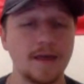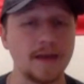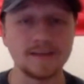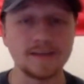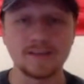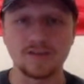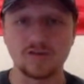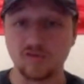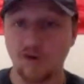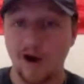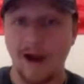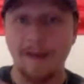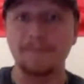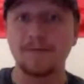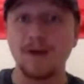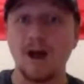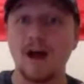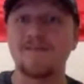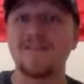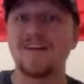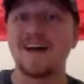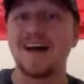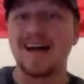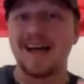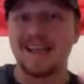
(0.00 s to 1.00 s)
They dropped
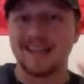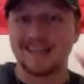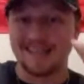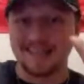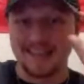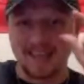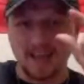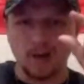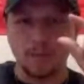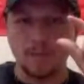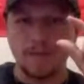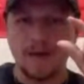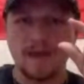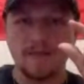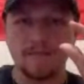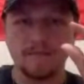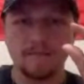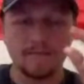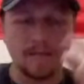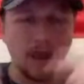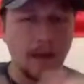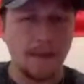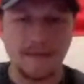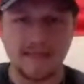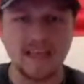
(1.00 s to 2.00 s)
off a little
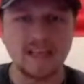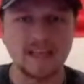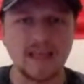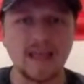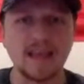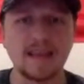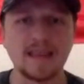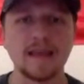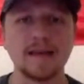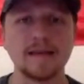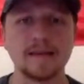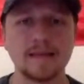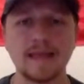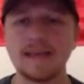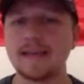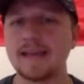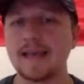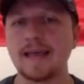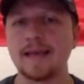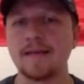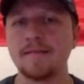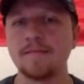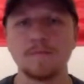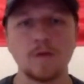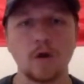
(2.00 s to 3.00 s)
bit. I mean, they
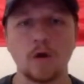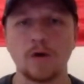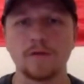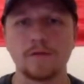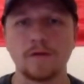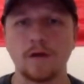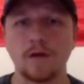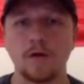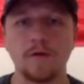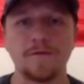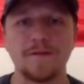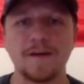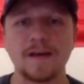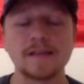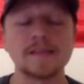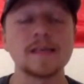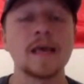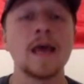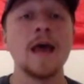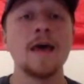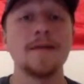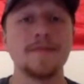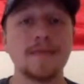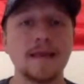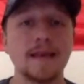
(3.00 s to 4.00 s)
did. No offense.
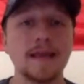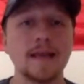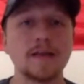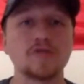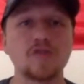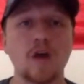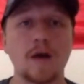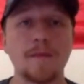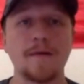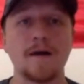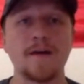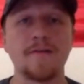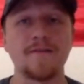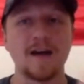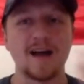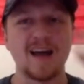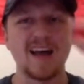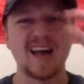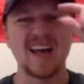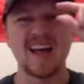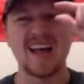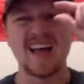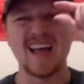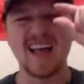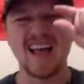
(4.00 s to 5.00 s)
They did drop off
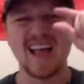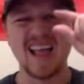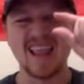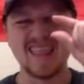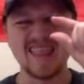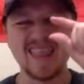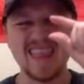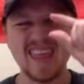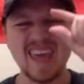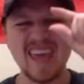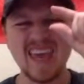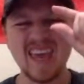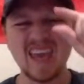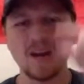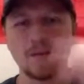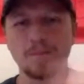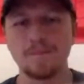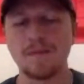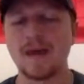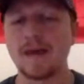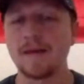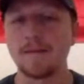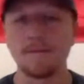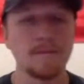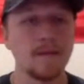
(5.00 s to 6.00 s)
a little
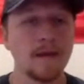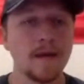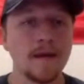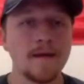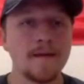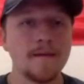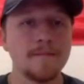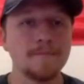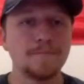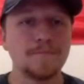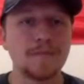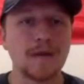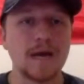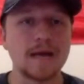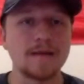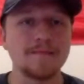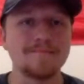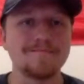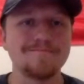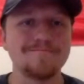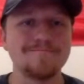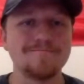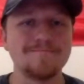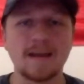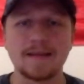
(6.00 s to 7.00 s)
bit,
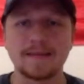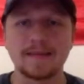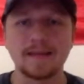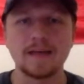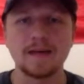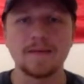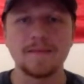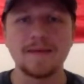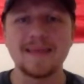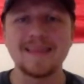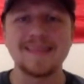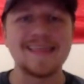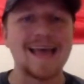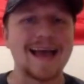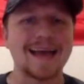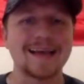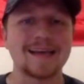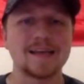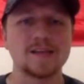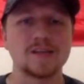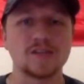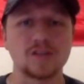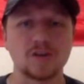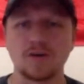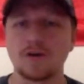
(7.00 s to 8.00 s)
but nothing to be that
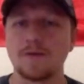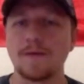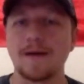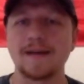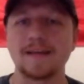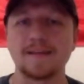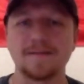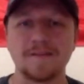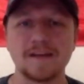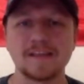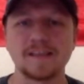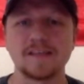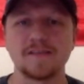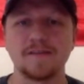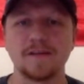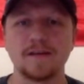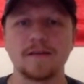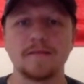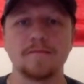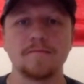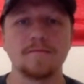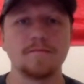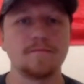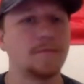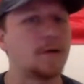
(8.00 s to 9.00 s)
concerned about defensively.
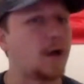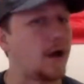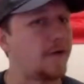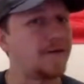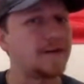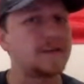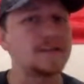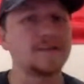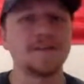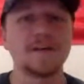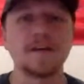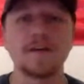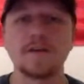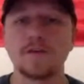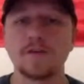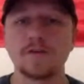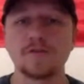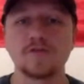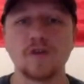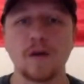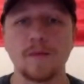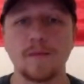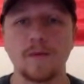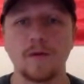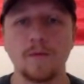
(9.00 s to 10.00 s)
But offensively, you're
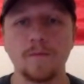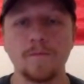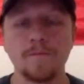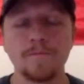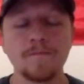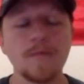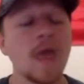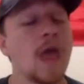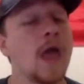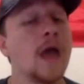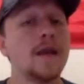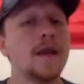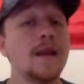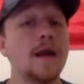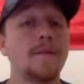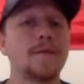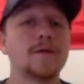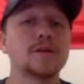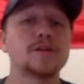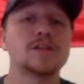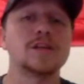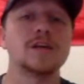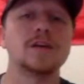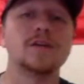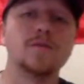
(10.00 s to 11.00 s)
in trouble.
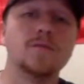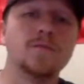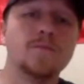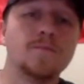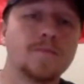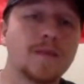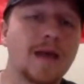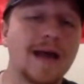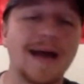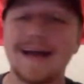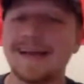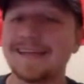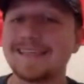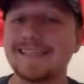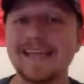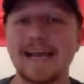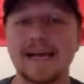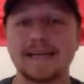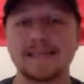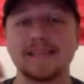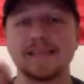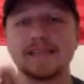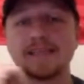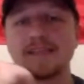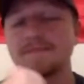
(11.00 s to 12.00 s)
Number two, it's
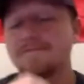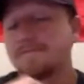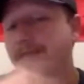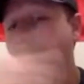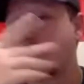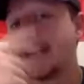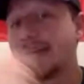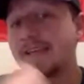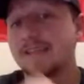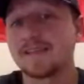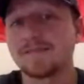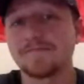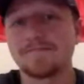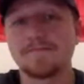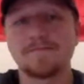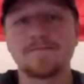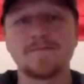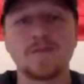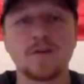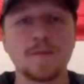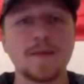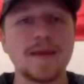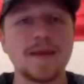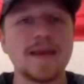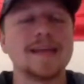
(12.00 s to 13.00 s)
Texas. It is.
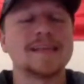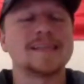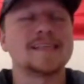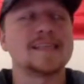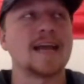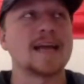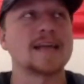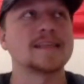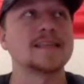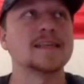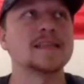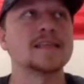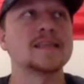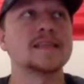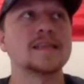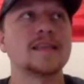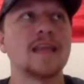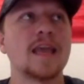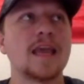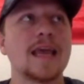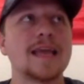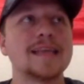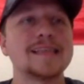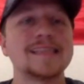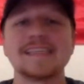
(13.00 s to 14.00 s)
For me, it's Texas.
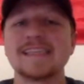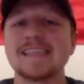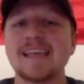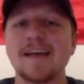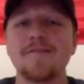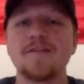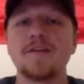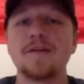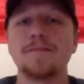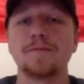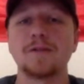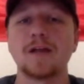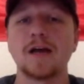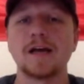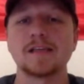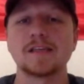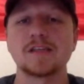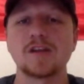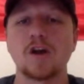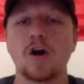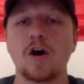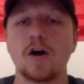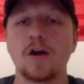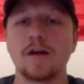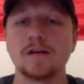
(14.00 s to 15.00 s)
They get
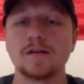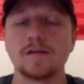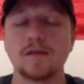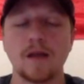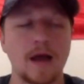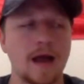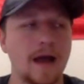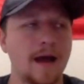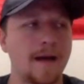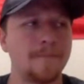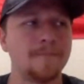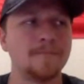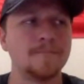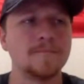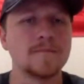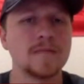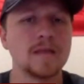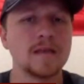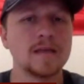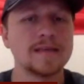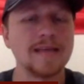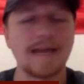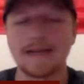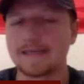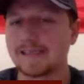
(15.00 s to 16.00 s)
70-plus on
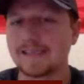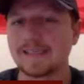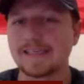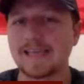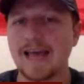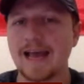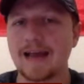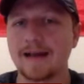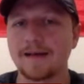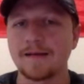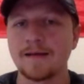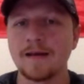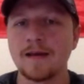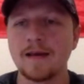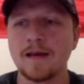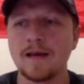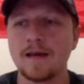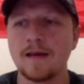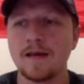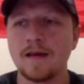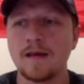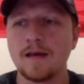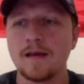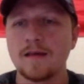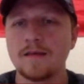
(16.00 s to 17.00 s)
Texas Tech.
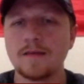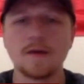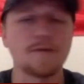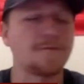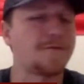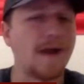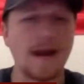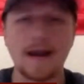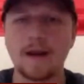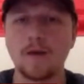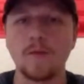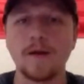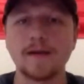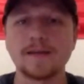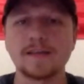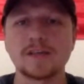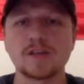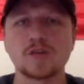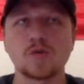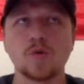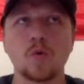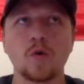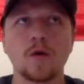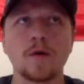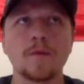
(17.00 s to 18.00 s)
They're finding ways to
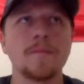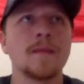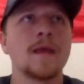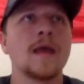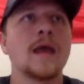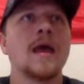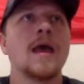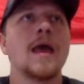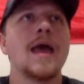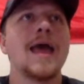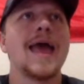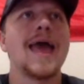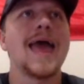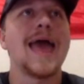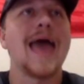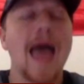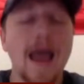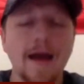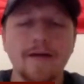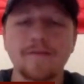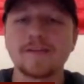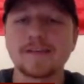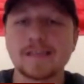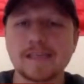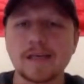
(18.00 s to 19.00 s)
score.
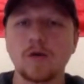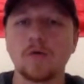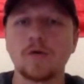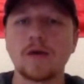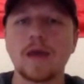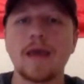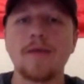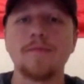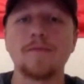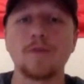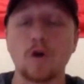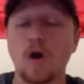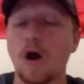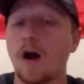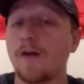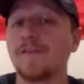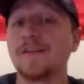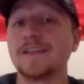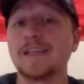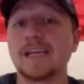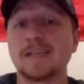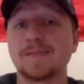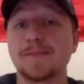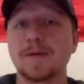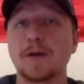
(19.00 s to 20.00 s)
Every single game, their
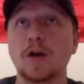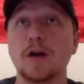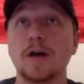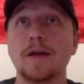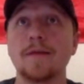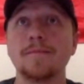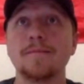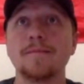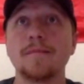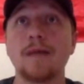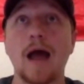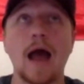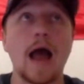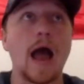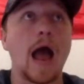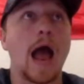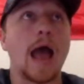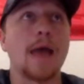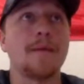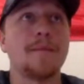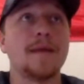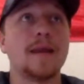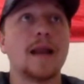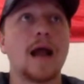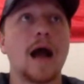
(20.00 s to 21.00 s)
offense has been good.
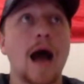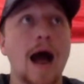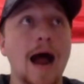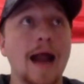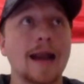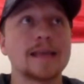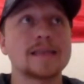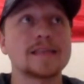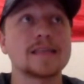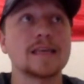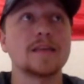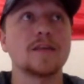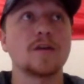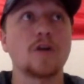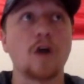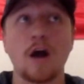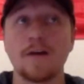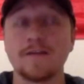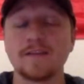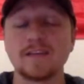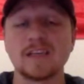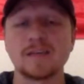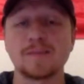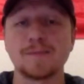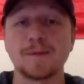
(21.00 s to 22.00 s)
I mean, honestly, their
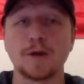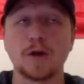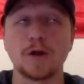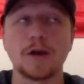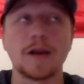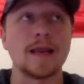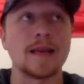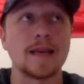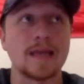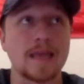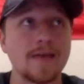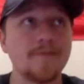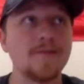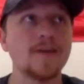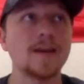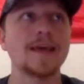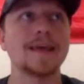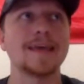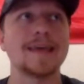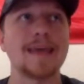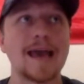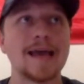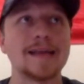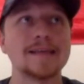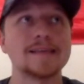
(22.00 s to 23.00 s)
offense has been good. And even
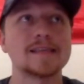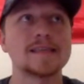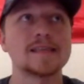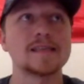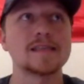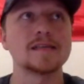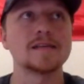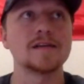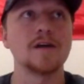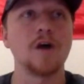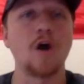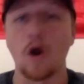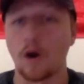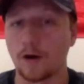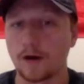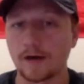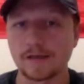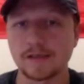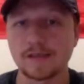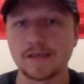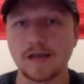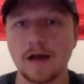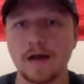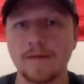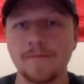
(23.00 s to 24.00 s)
against
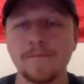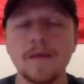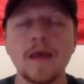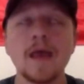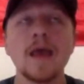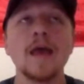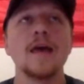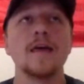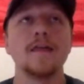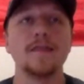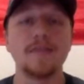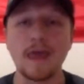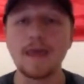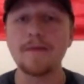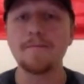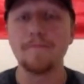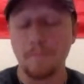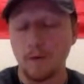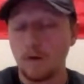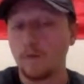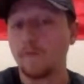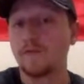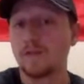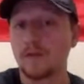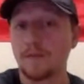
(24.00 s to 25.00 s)
Arkansas, they
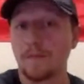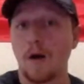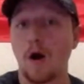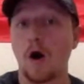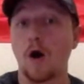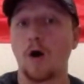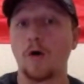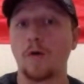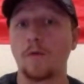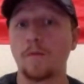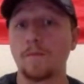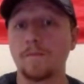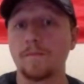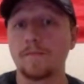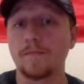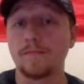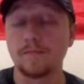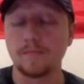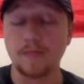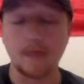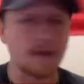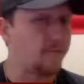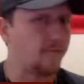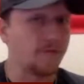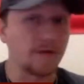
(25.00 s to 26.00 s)
moved the ball.
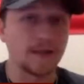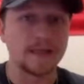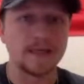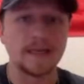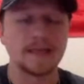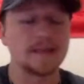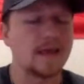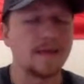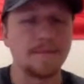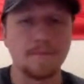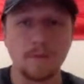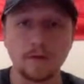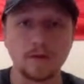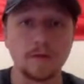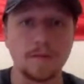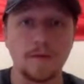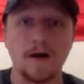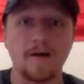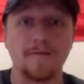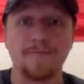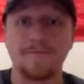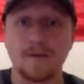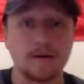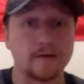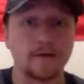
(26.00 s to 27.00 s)
They really did. They moved the
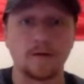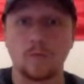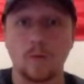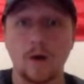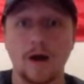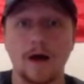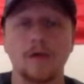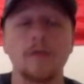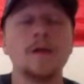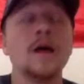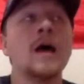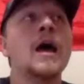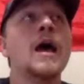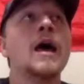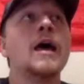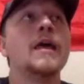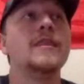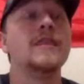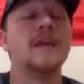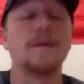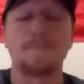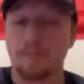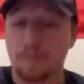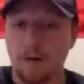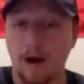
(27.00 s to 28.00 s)
ball very well.
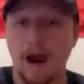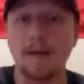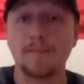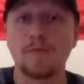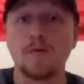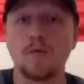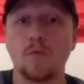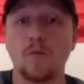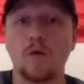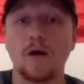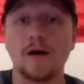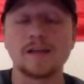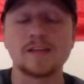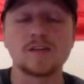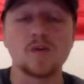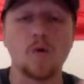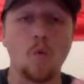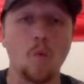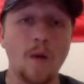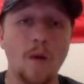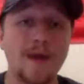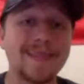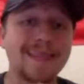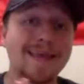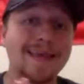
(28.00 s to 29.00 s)
The problem was
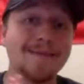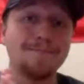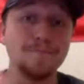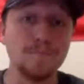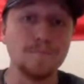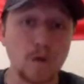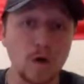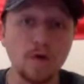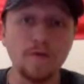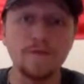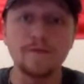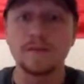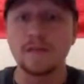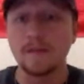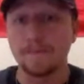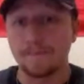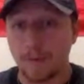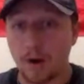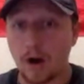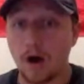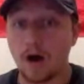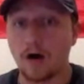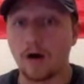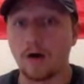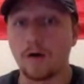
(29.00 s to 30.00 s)
when they moved the
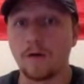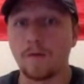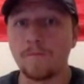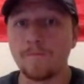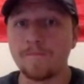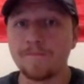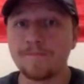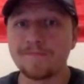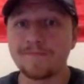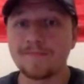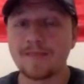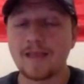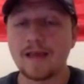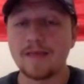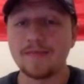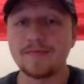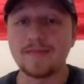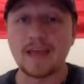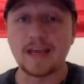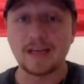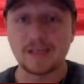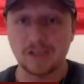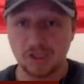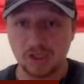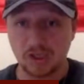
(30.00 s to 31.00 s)
ball,
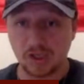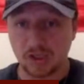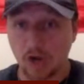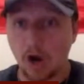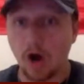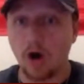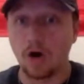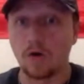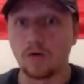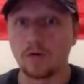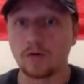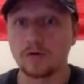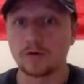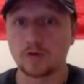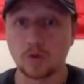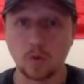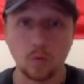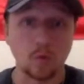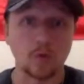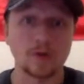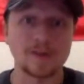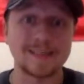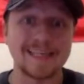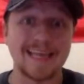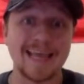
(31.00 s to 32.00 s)
they stalled
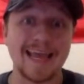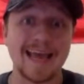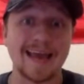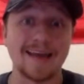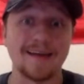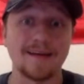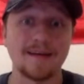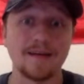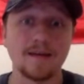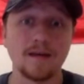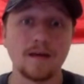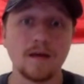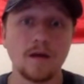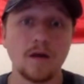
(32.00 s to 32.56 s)
towards the end.